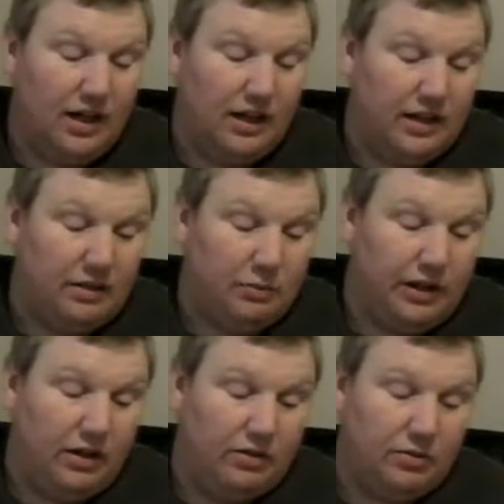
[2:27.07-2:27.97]
And then we
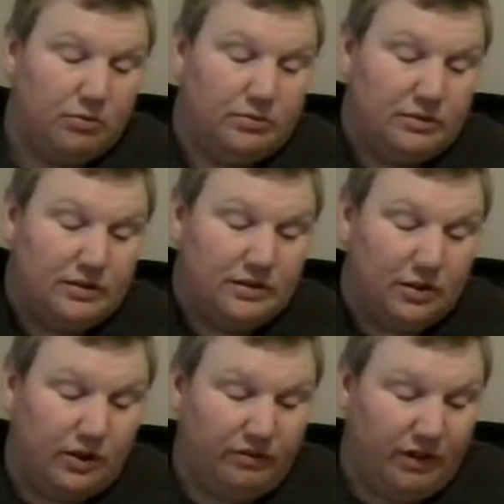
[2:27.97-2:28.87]
go to
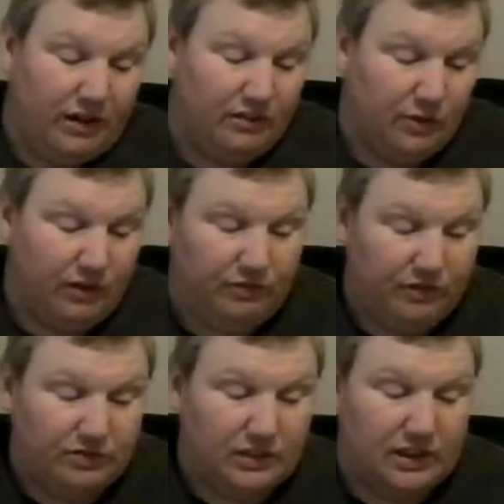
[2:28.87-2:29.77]

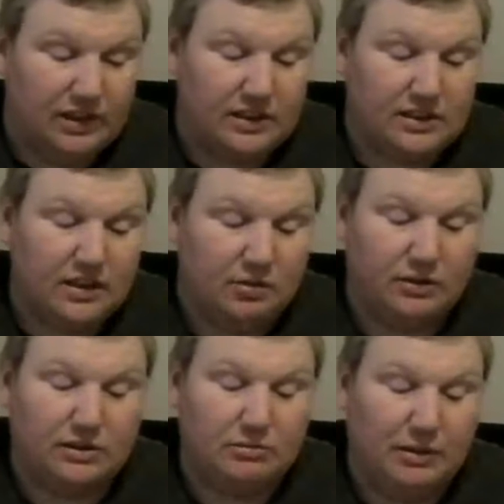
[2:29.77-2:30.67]
35th on the list,
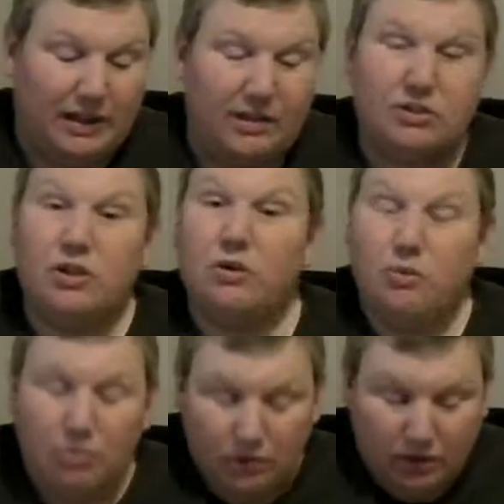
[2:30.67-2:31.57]
WrestleMania
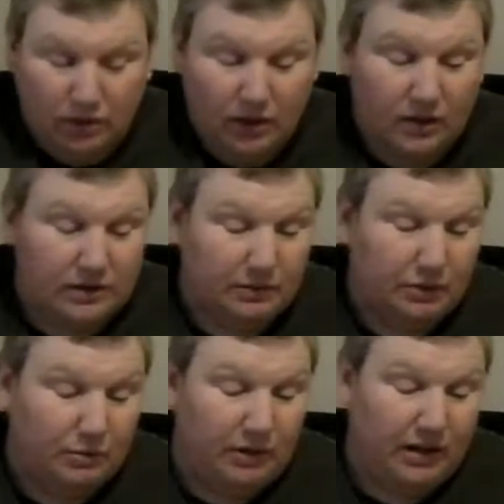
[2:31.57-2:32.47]
2,
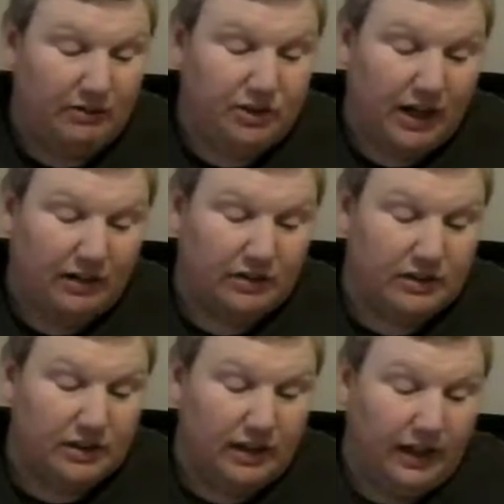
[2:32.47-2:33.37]
WWF title on
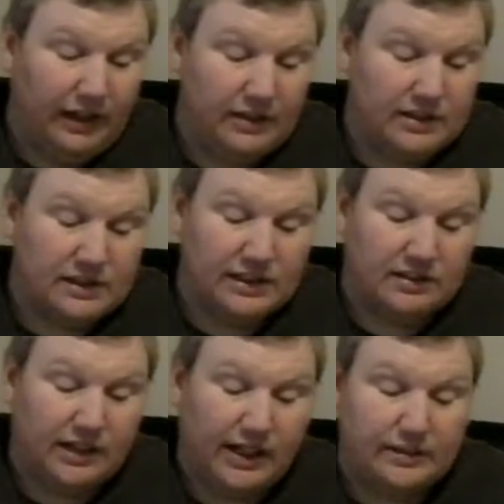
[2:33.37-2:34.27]
the line,
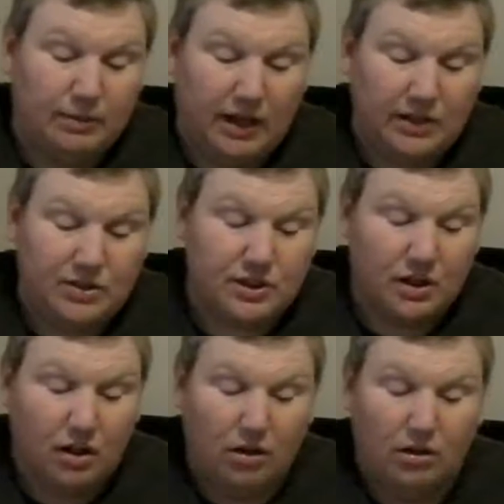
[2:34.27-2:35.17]
steel cage match,
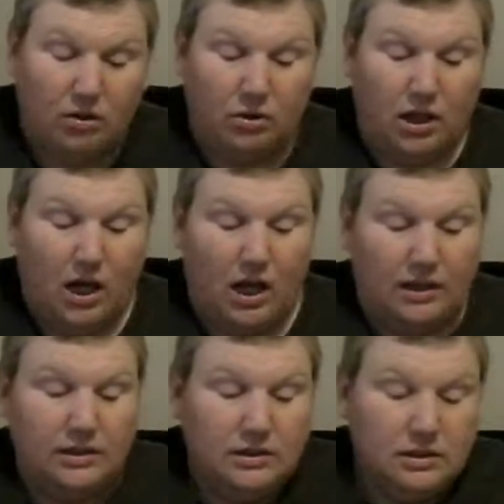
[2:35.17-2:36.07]
Hulk
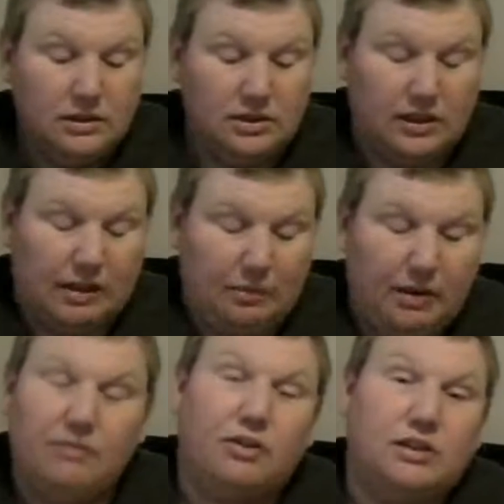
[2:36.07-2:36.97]
Hogan,
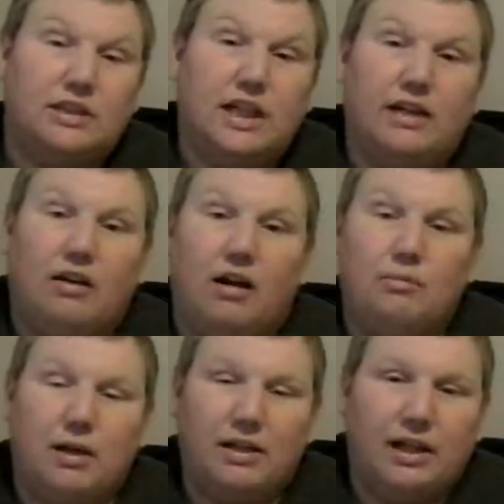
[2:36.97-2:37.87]
champion versus King Kong
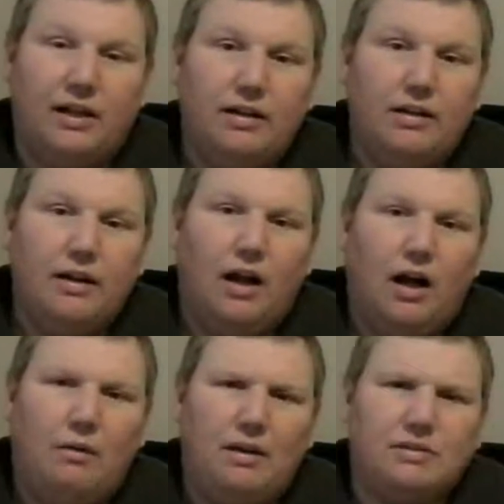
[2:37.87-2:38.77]
Bundy.
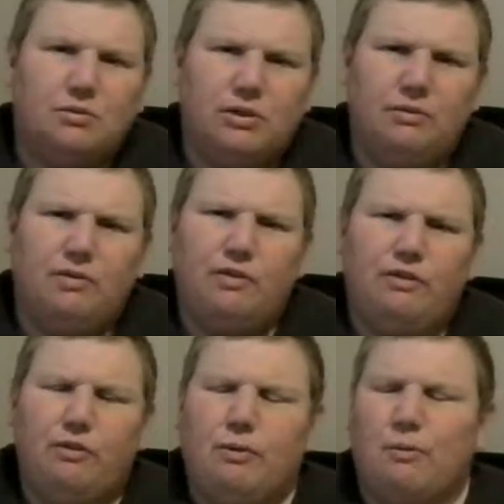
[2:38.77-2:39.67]
That's,
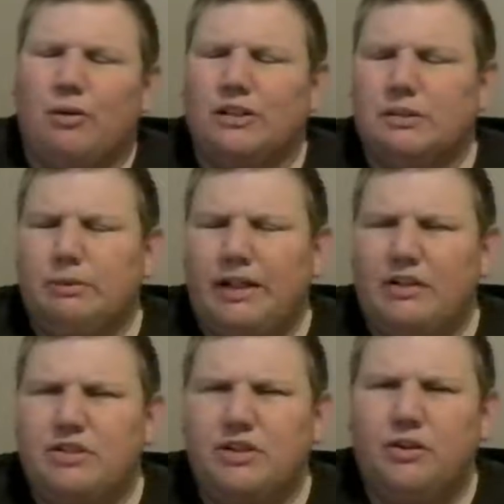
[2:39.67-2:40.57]
if you remember WrestleMania
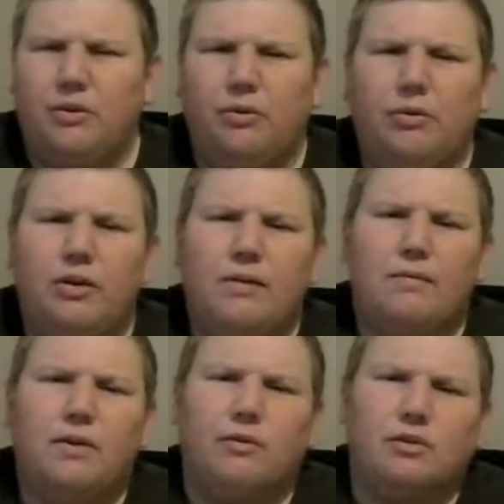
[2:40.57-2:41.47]
2,
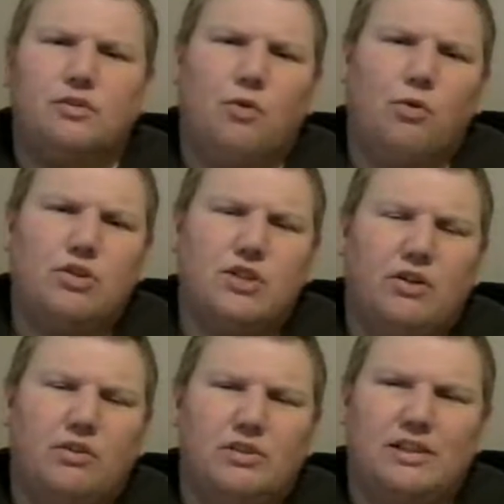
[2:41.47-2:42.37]
there was 4
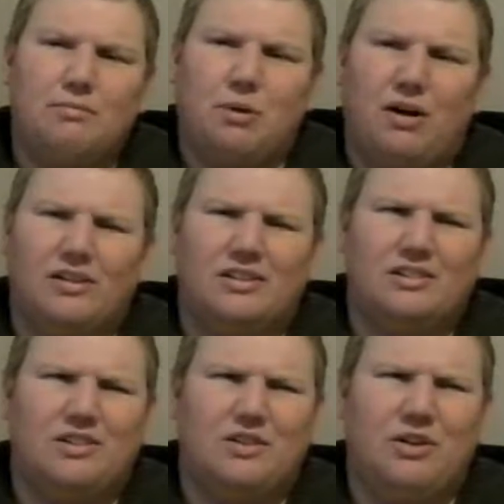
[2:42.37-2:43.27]
shows in
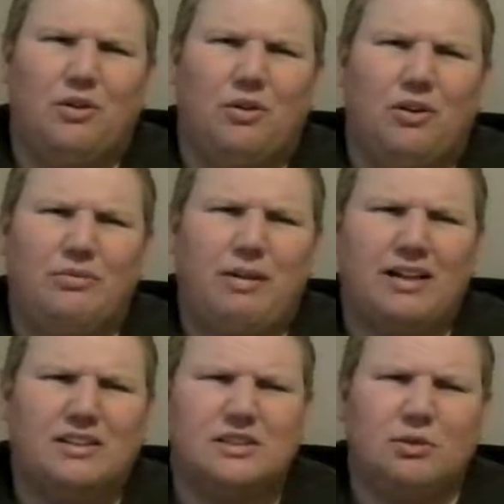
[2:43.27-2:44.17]
Boston, New York,
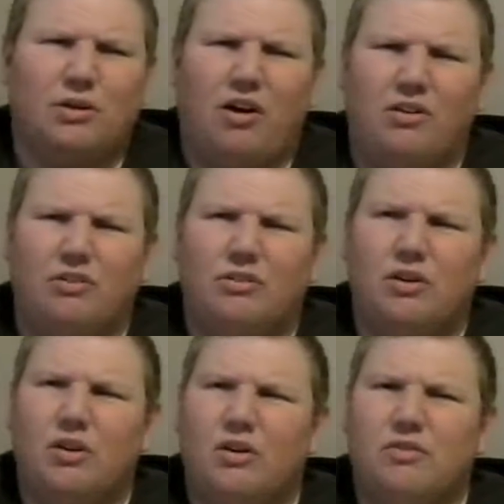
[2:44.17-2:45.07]
Madison Square Garden,
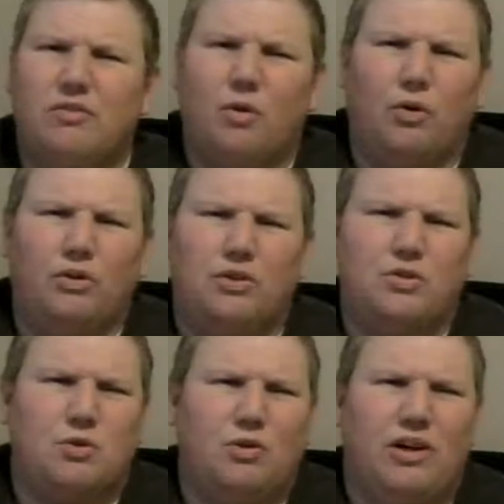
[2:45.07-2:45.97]
4 in
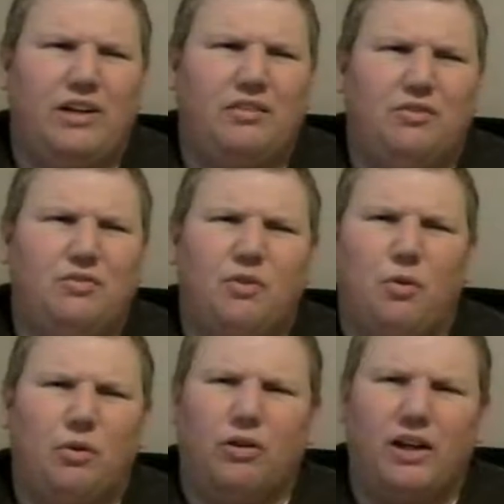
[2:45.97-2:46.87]
Detroit, and
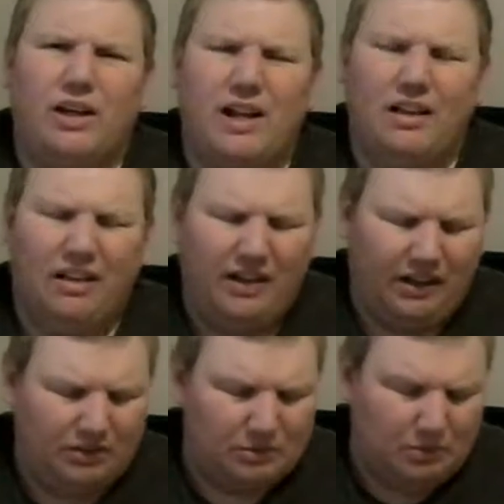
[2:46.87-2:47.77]
4 in LA
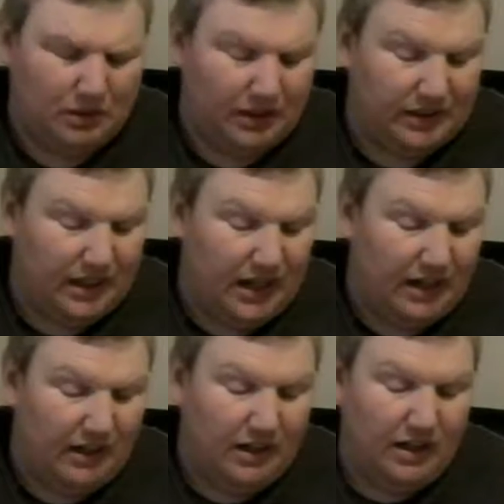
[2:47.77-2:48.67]
or something like
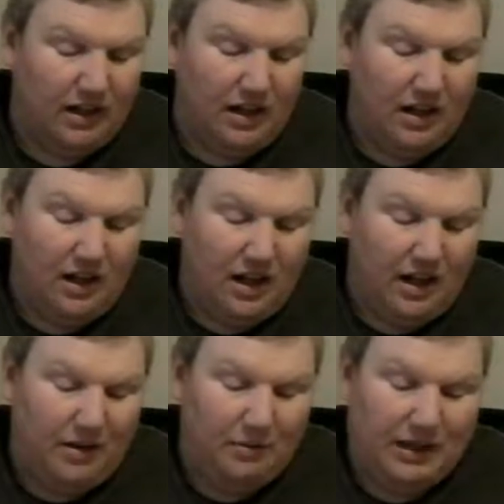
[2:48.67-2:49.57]
that.
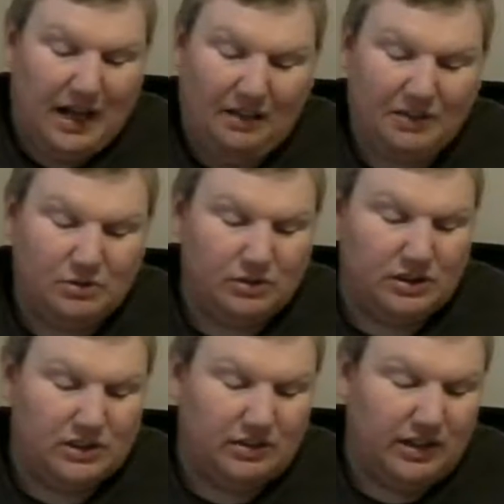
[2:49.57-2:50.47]
This was a
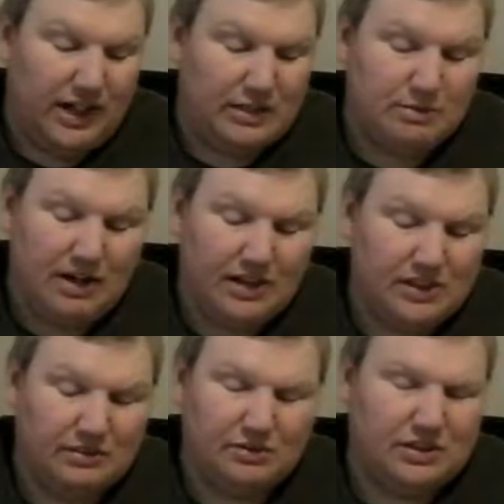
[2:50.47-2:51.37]
steel cage match.
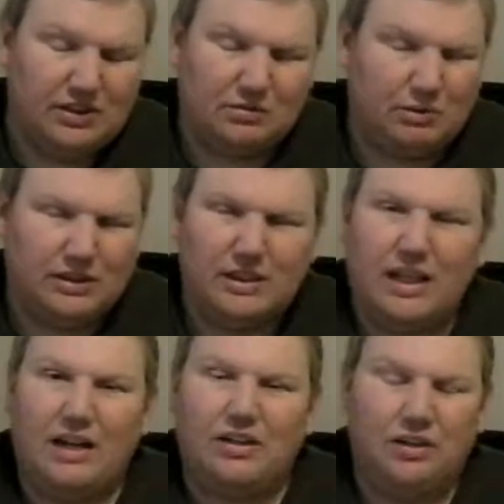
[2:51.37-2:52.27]
It was, just wasn't
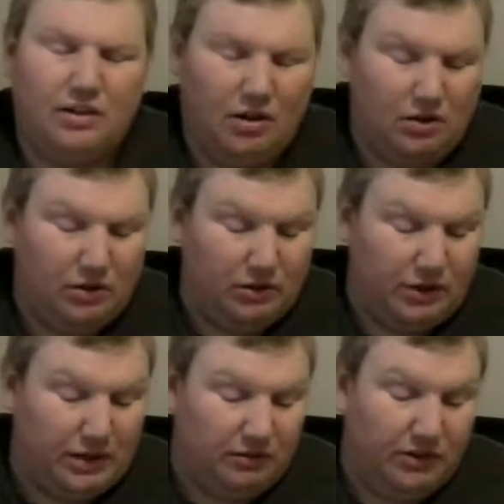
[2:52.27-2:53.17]
that good. Hogan
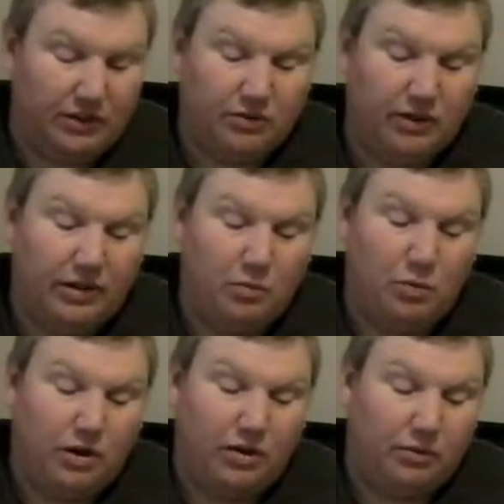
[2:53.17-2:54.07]
got the victory,
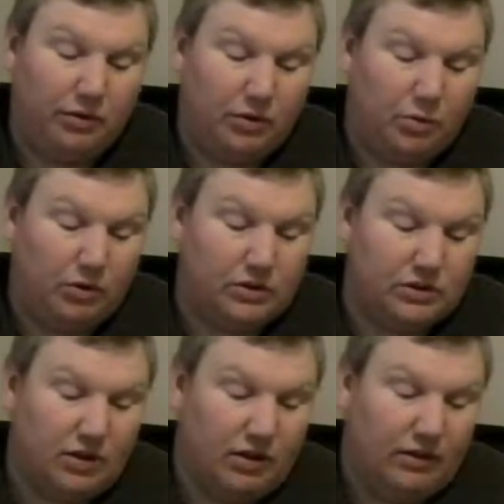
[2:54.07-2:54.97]
1.75
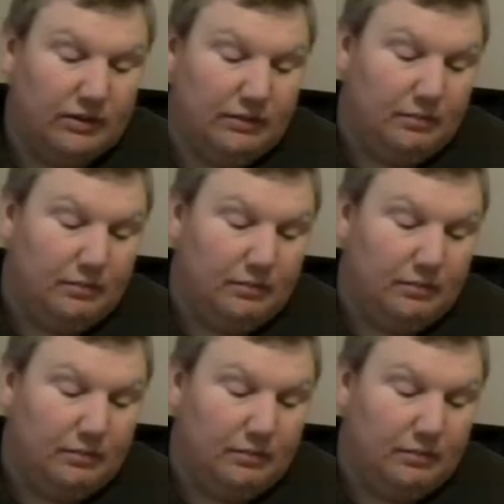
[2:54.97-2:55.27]
star.